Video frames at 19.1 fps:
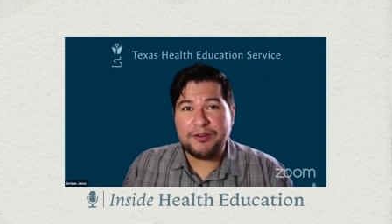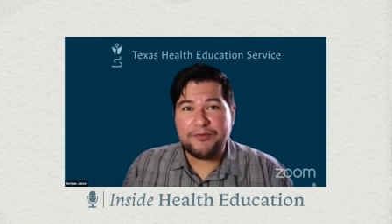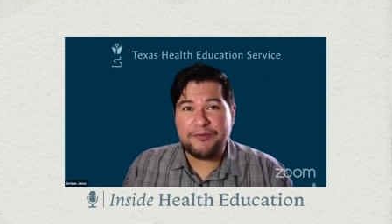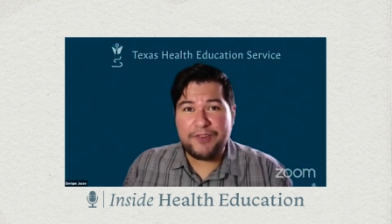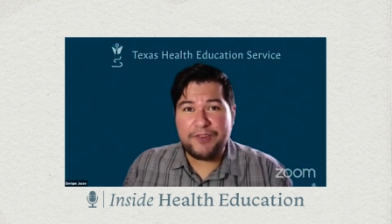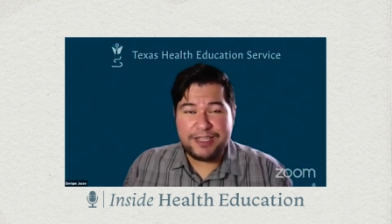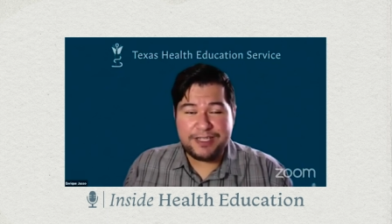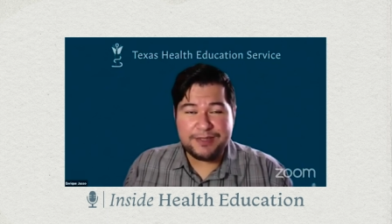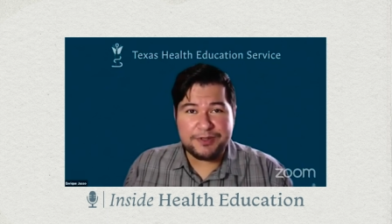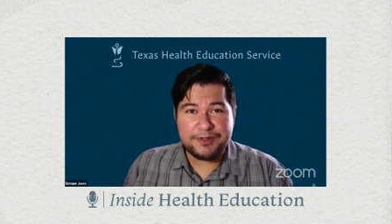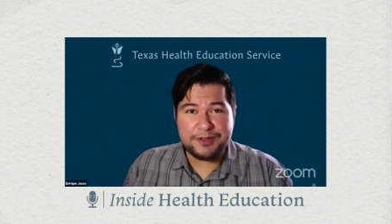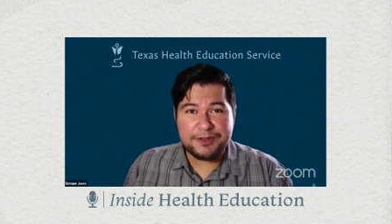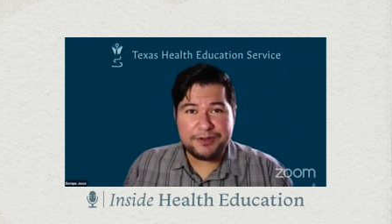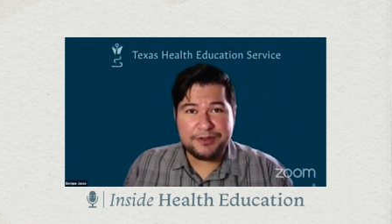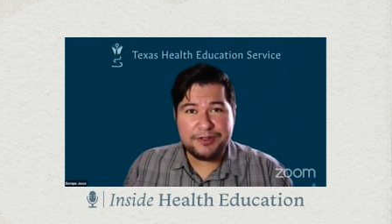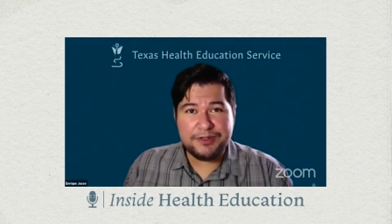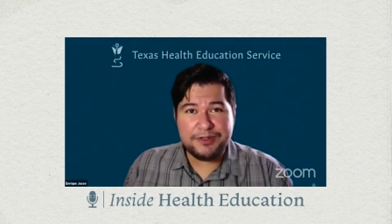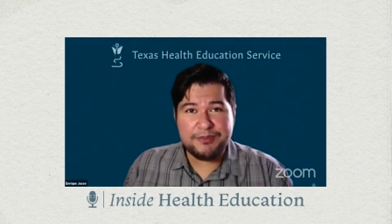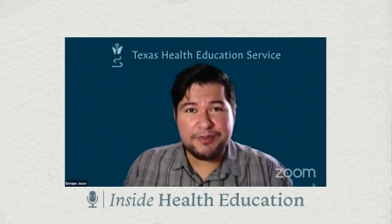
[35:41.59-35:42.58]
Facebook
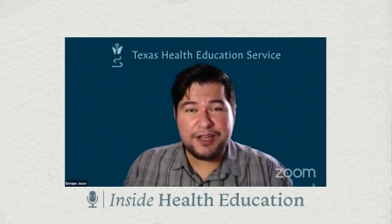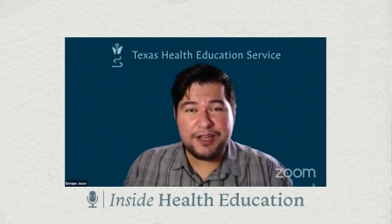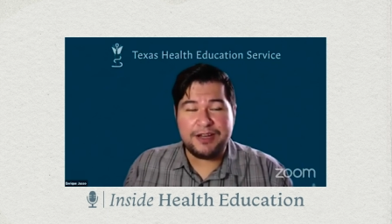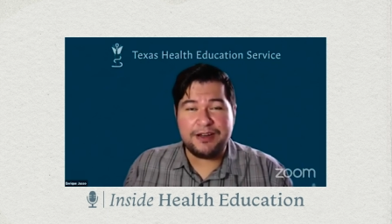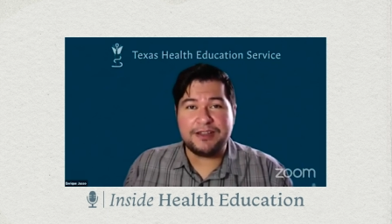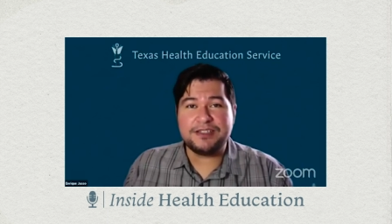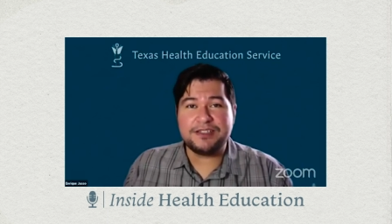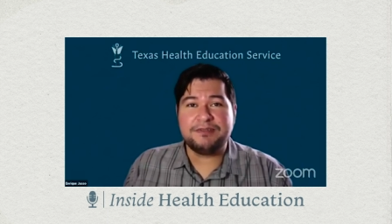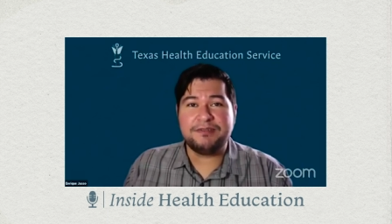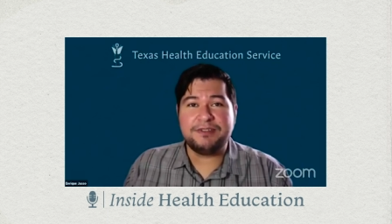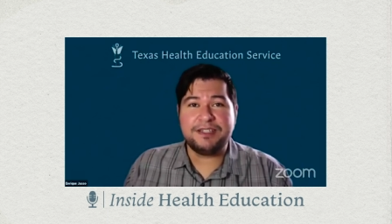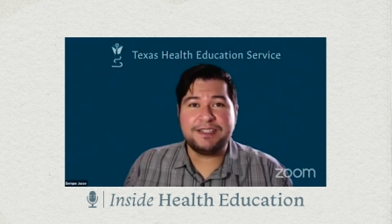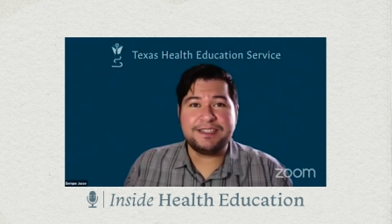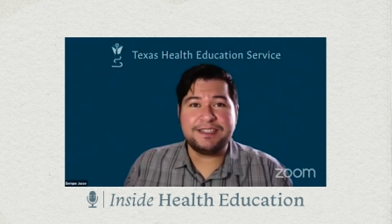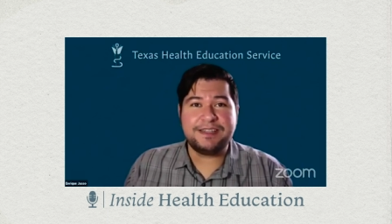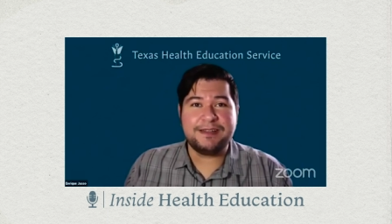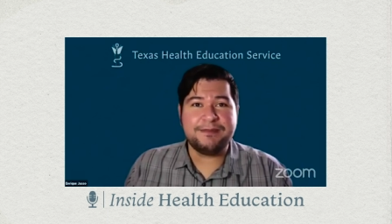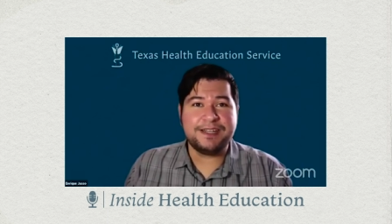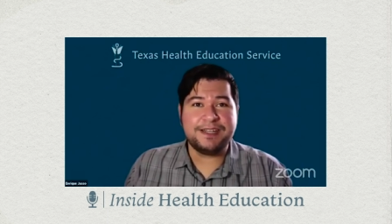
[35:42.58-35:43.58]
group and also in the
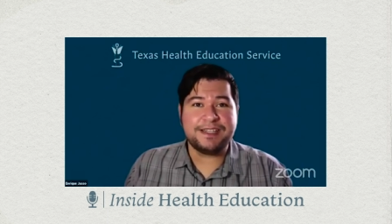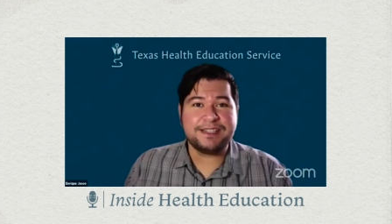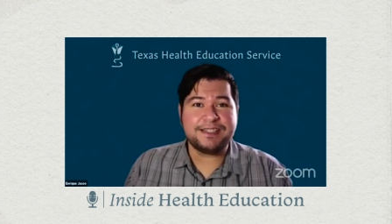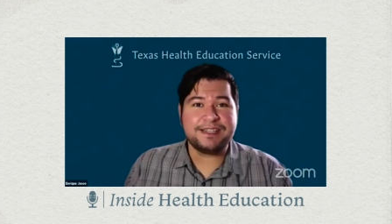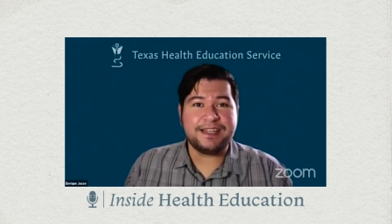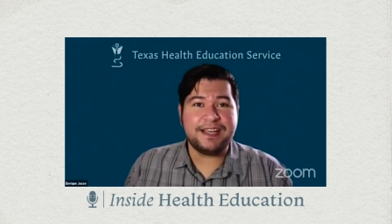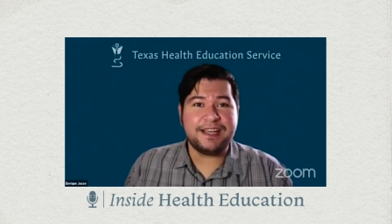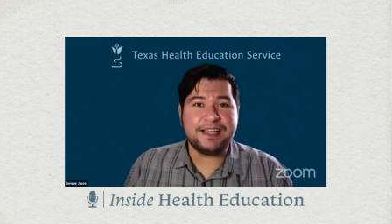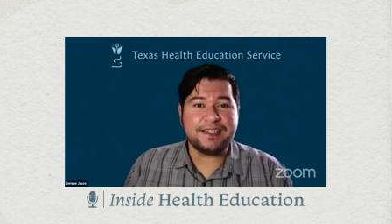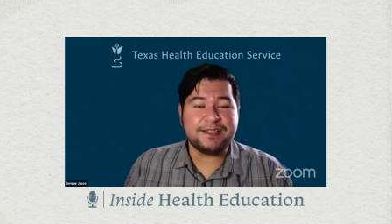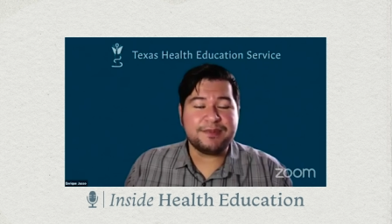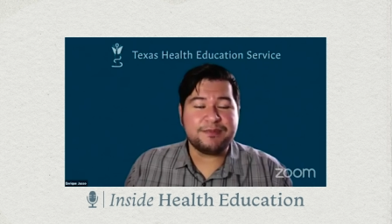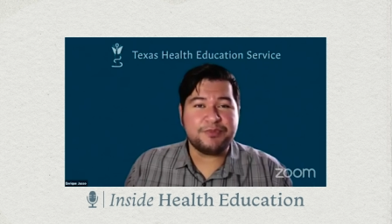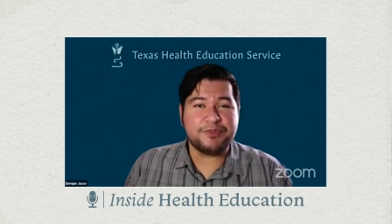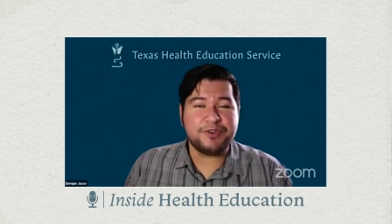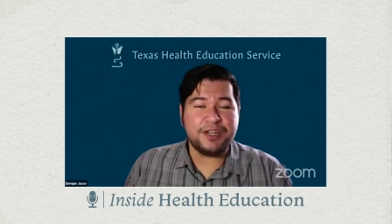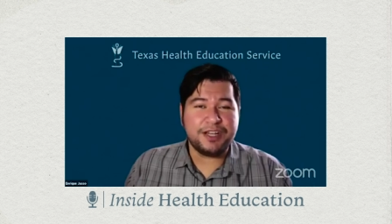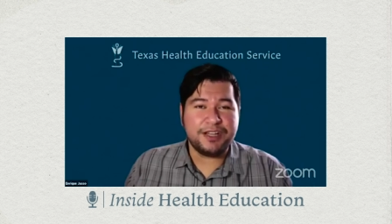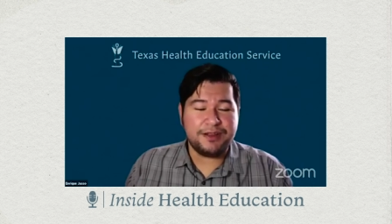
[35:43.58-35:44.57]
TMDSAS
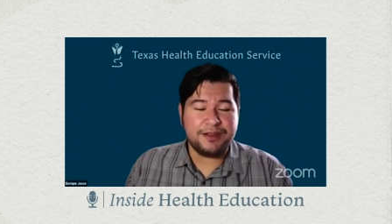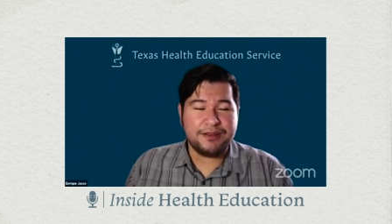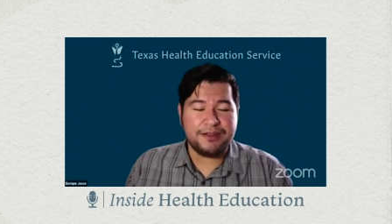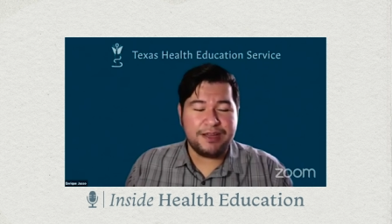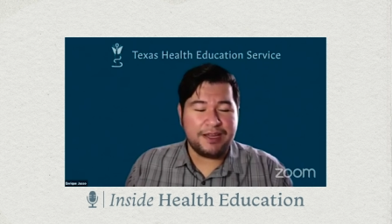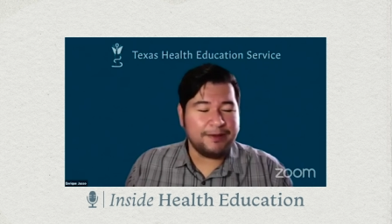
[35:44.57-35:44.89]
pre-help,